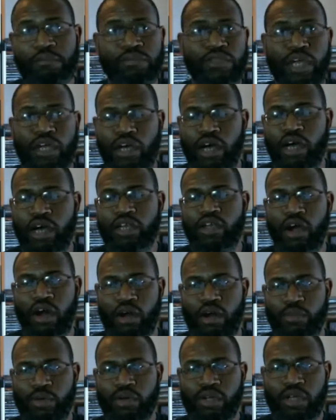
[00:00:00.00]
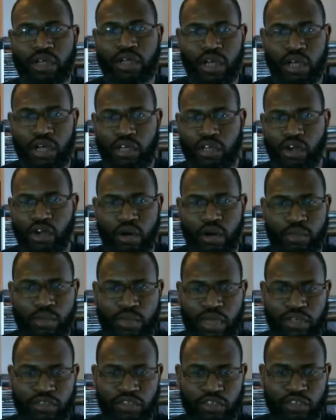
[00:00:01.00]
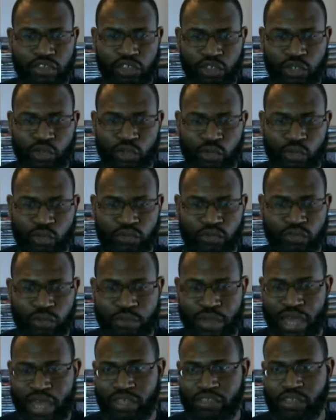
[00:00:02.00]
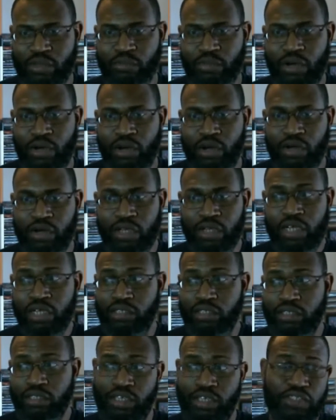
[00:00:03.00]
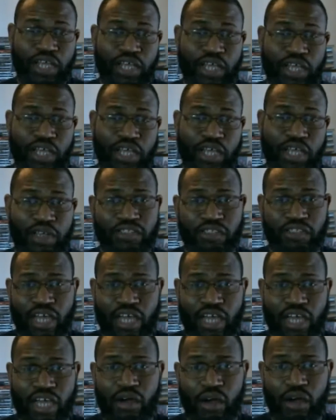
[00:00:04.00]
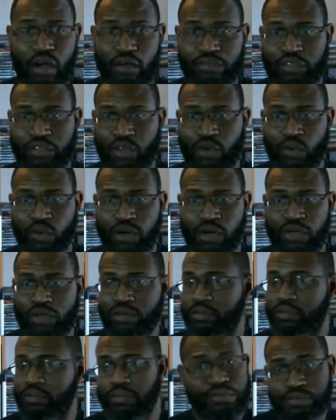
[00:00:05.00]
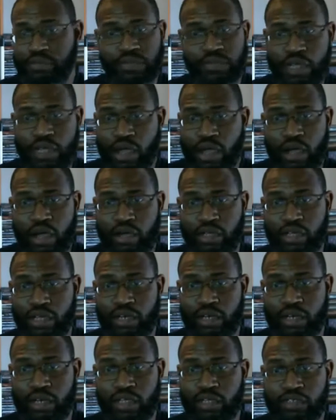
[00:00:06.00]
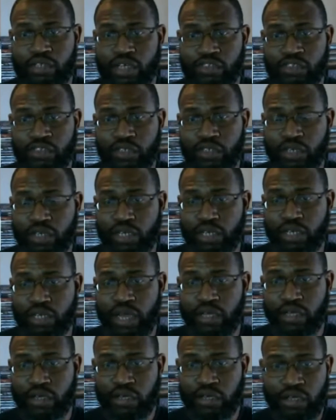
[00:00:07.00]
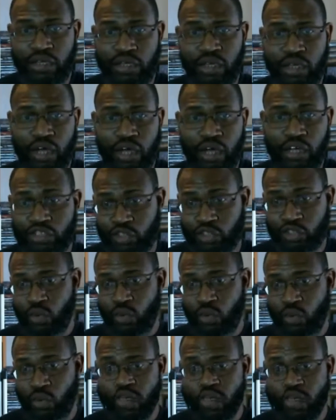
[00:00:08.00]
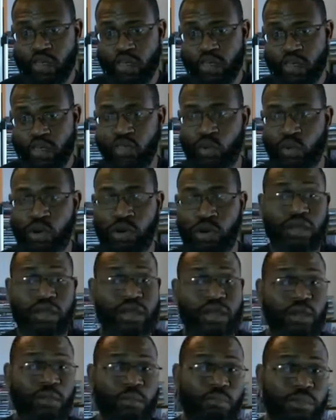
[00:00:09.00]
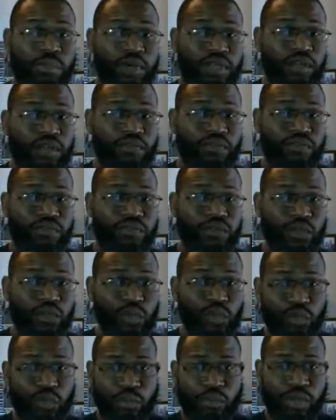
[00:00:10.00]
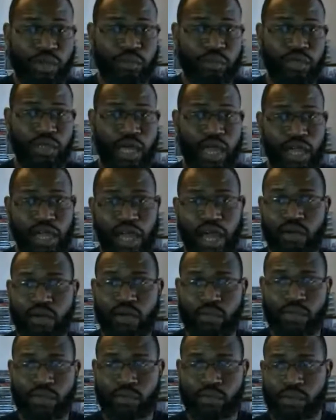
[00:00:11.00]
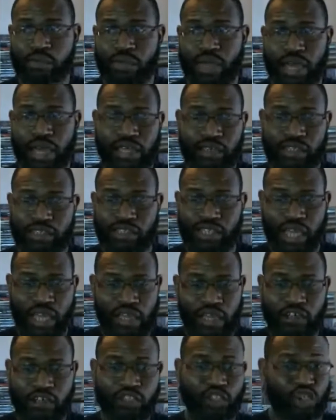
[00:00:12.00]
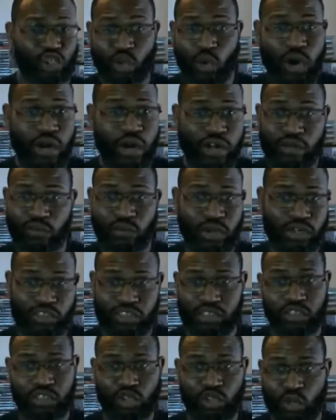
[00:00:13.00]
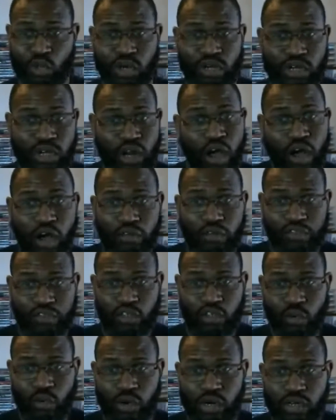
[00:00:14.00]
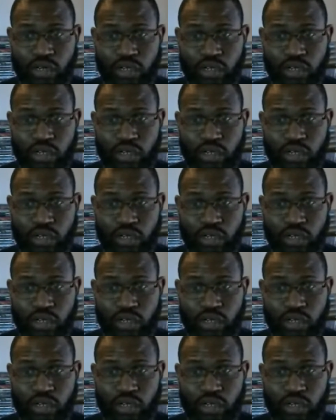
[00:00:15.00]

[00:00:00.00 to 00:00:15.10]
Under Armour. Under Armour makes a shoe for basketball. Does it have a lot of style off the court? Nah, it doesn't look like a Jordan off the court. But if you remember, like I remember back in the day, a Jordan wasn't a Jordan off the court.